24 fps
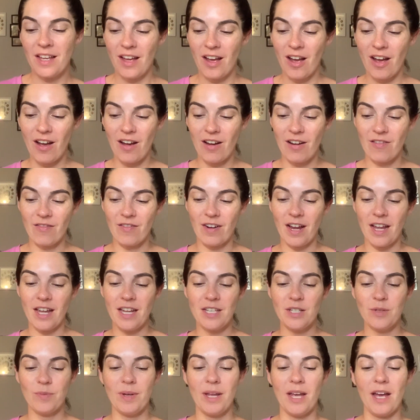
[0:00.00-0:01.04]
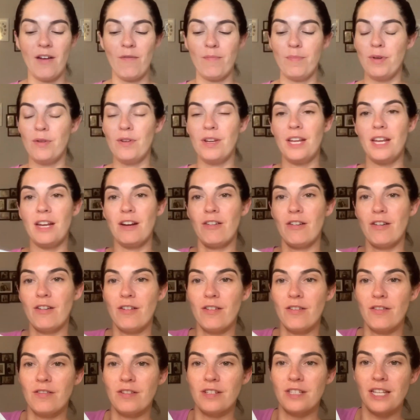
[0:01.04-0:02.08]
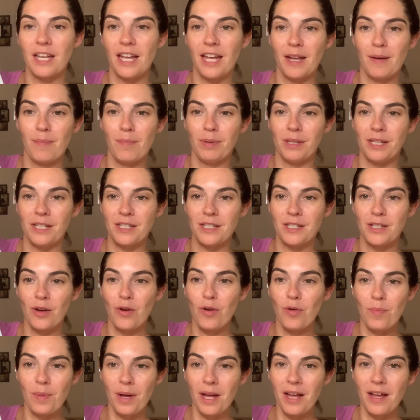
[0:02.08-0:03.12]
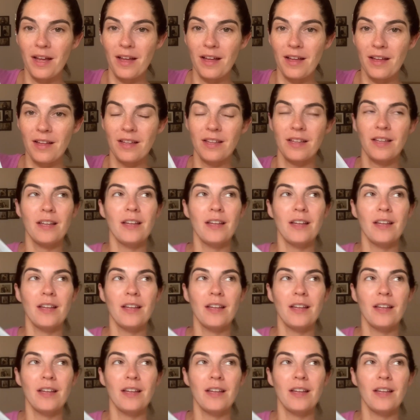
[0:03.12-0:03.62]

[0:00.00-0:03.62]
All right, we have Beauty Heroes and Blissoma.